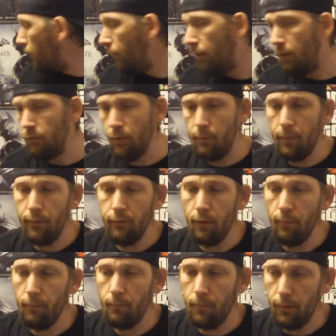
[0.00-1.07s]
Everything else I picked
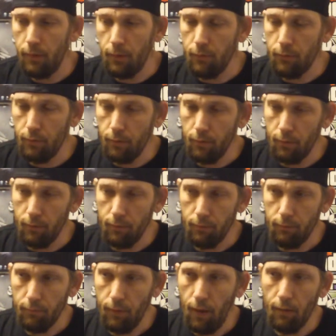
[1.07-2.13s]
up is
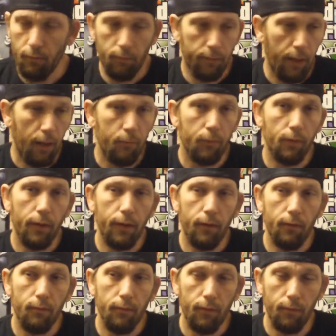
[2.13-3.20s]
not game
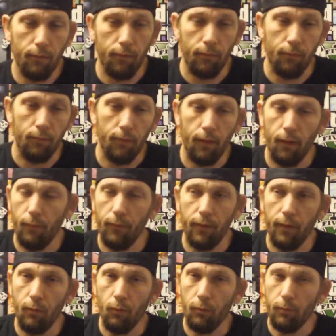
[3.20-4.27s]
related. And I don't
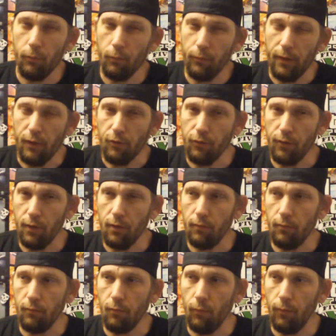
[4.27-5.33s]
think anyone would be really interested
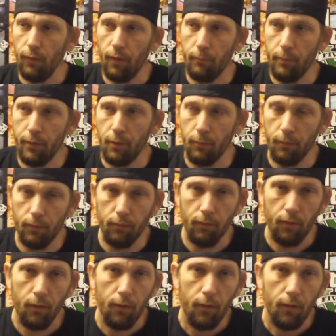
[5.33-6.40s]
in knowing that I picked up
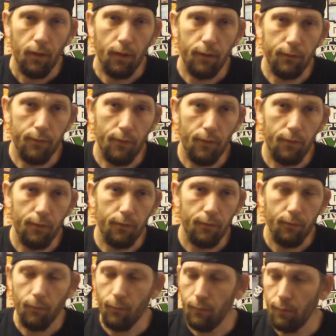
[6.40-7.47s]
a guitar
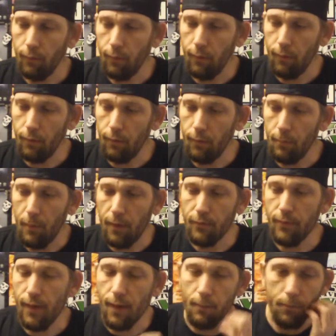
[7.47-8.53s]
or a
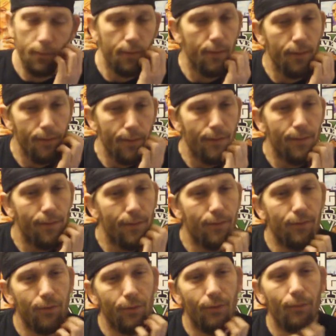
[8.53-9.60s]
bass amp.
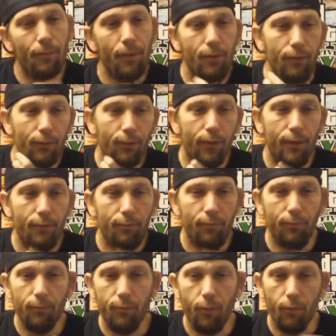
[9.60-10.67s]
So I'm not going to go ahead
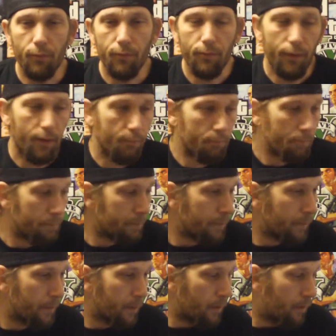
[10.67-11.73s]
and go into that.
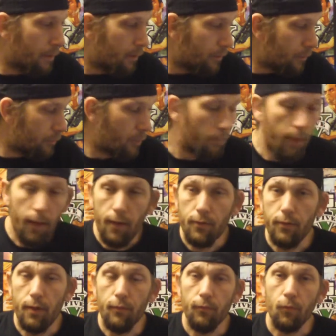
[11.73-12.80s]
So that
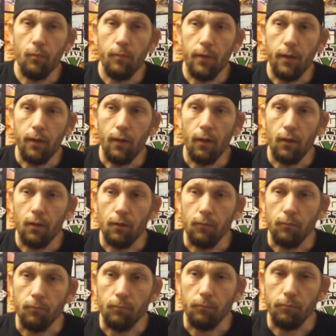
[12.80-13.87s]
is it for me.
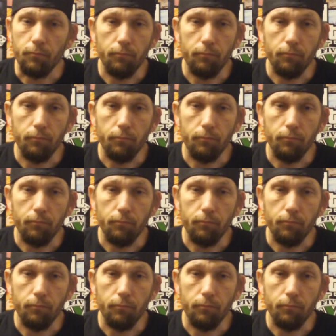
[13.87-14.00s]
I'm